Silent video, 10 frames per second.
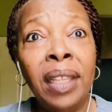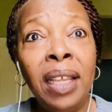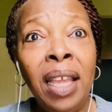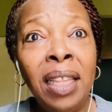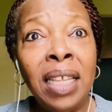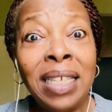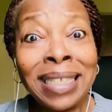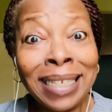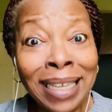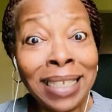And they
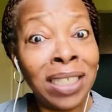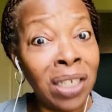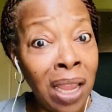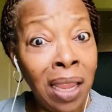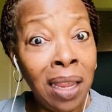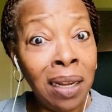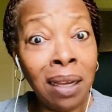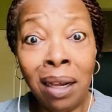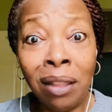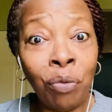slick shade
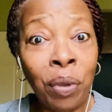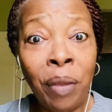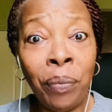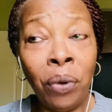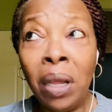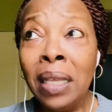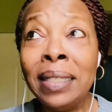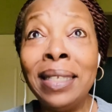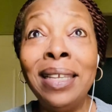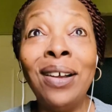other people. I
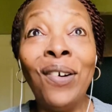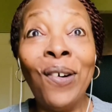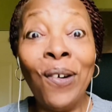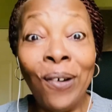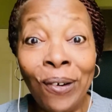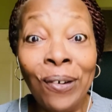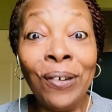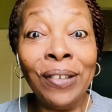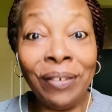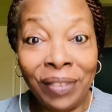see
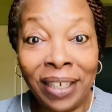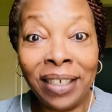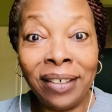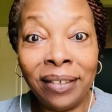all of that.